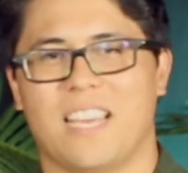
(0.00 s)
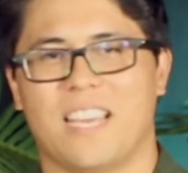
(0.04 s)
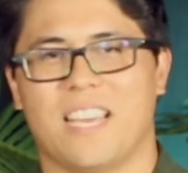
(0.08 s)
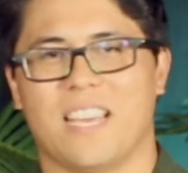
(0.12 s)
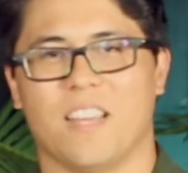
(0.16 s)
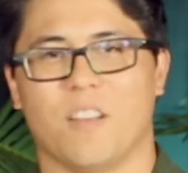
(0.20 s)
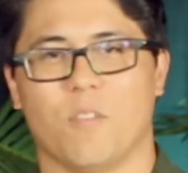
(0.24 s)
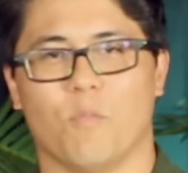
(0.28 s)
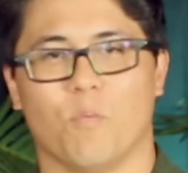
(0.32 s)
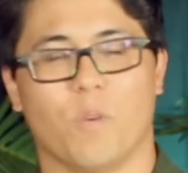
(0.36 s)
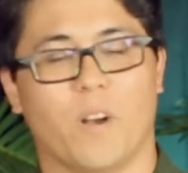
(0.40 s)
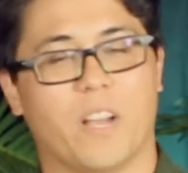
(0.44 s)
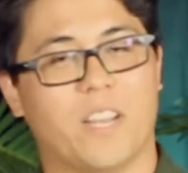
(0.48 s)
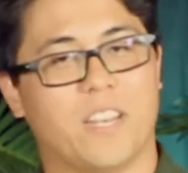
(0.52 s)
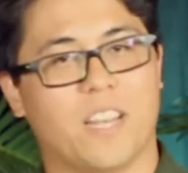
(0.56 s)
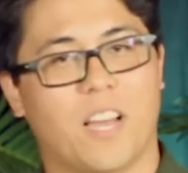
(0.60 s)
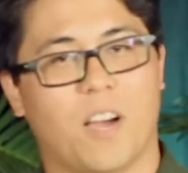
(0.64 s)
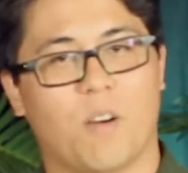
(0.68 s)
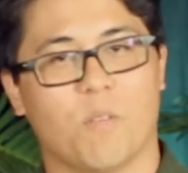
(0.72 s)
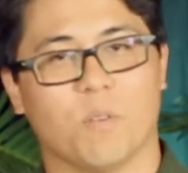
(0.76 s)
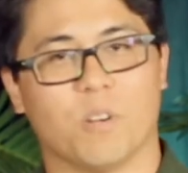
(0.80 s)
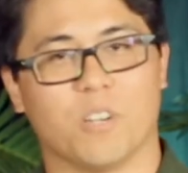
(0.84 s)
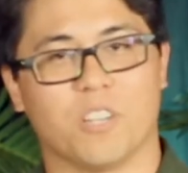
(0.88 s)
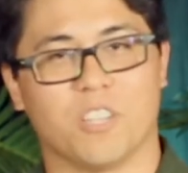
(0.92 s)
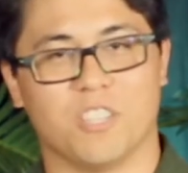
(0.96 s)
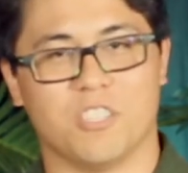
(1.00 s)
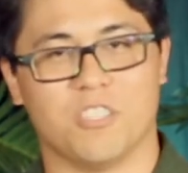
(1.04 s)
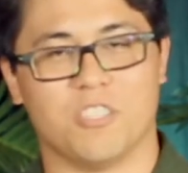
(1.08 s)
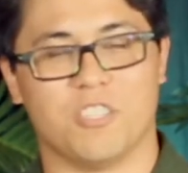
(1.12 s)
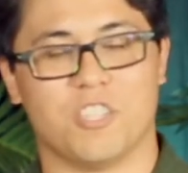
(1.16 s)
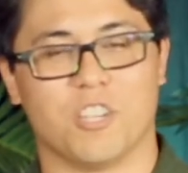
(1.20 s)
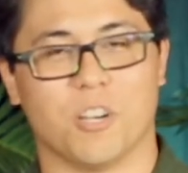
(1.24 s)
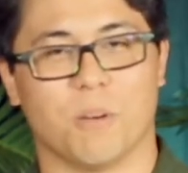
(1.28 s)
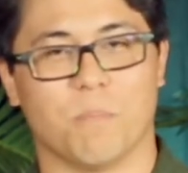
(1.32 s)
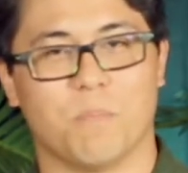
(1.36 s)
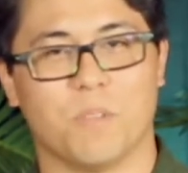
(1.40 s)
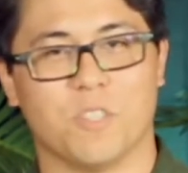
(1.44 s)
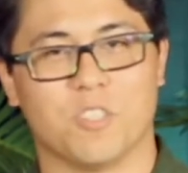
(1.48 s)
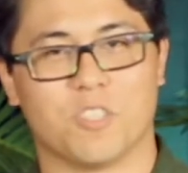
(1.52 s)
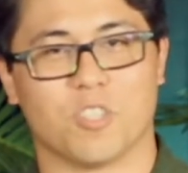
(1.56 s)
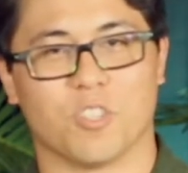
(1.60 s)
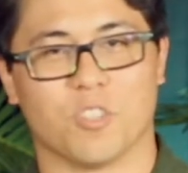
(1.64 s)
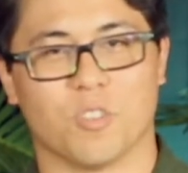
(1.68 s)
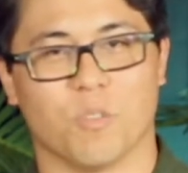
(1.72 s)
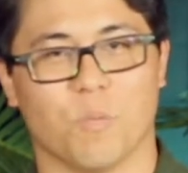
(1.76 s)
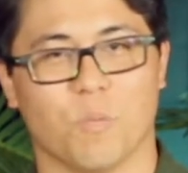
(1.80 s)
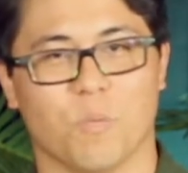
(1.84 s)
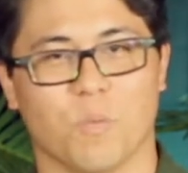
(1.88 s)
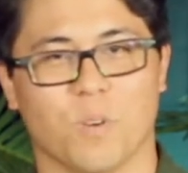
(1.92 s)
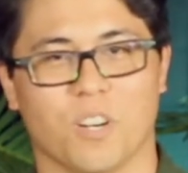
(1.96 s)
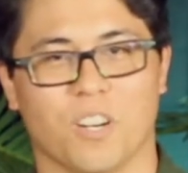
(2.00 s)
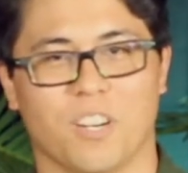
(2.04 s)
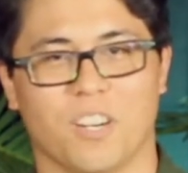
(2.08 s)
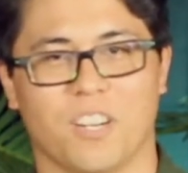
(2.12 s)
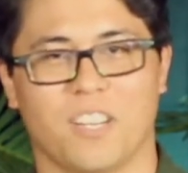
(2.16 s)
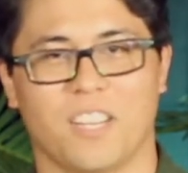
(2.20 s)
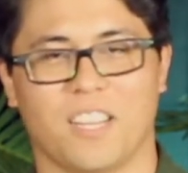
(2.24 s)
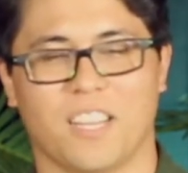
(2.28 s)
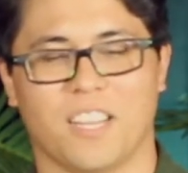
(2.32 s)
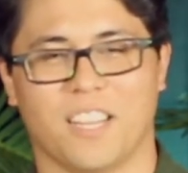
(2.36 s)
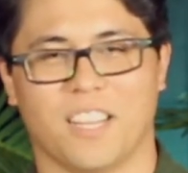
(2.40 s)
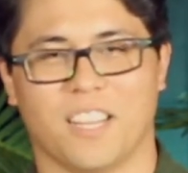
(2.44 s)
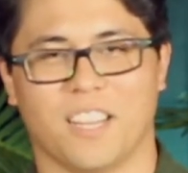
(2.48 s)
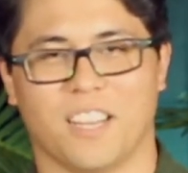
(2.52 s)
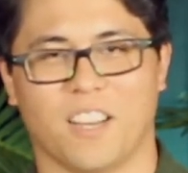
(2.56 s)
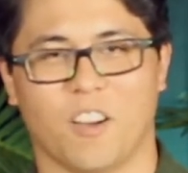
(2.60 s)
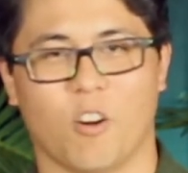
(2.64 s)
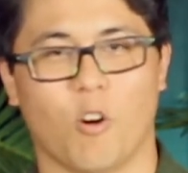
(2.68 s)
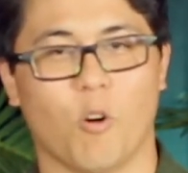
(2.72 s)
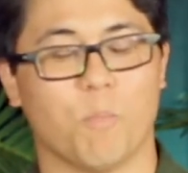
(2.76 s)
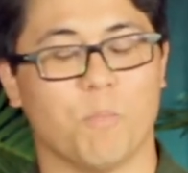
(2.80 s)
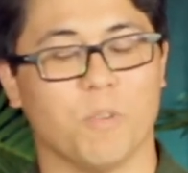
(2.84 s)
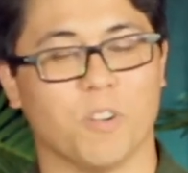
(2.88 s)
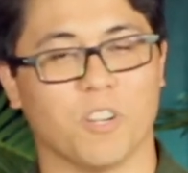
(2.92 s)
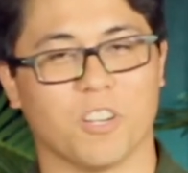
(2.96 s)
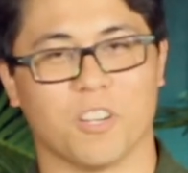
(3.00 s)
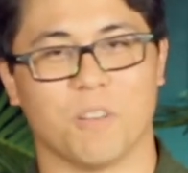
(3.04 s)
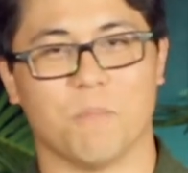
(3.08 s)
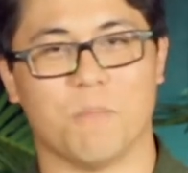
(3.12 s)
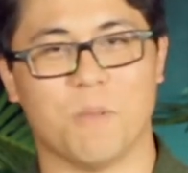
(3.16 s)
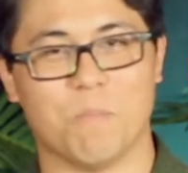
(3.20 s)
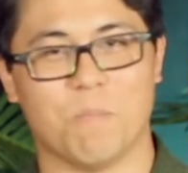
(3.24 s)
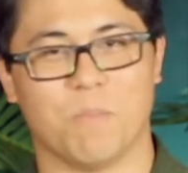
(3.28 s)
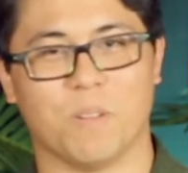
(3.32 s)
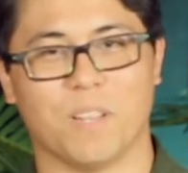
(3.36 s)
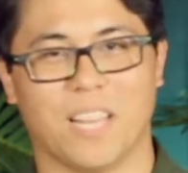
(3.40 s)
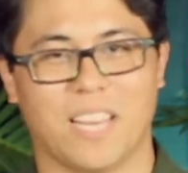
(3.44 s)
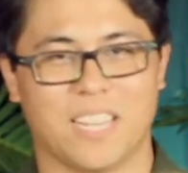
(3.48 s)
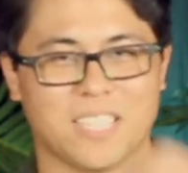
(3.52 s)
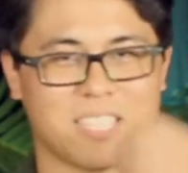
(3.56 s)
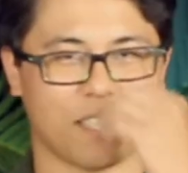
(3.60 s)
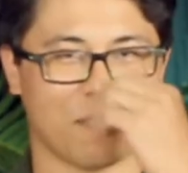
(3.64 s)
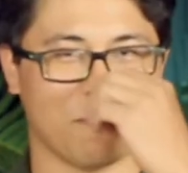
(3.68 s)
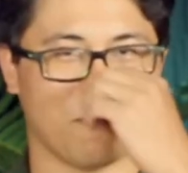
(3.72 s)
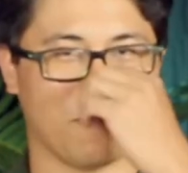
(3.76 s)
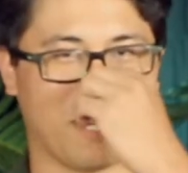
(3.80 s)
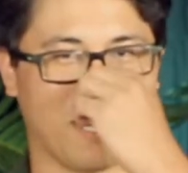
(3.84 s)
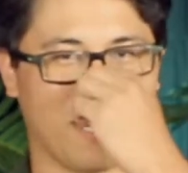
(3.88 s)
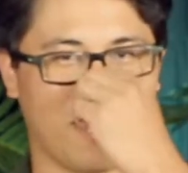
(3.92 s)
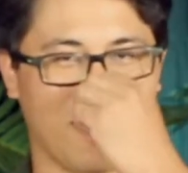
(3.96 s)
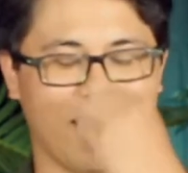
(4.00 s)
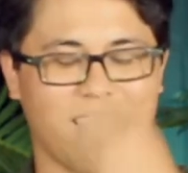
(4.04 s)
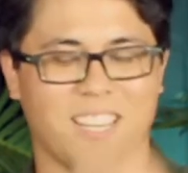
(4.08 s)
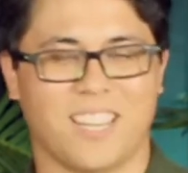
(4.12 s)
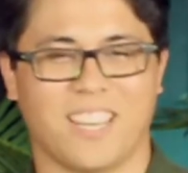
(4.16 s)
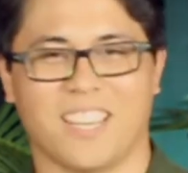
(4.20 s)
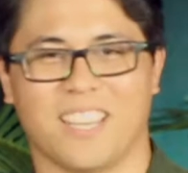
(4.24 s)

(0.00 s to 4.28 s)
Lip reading: And right now we're going to jump into the Word, and I hope you're going to be blessed by it.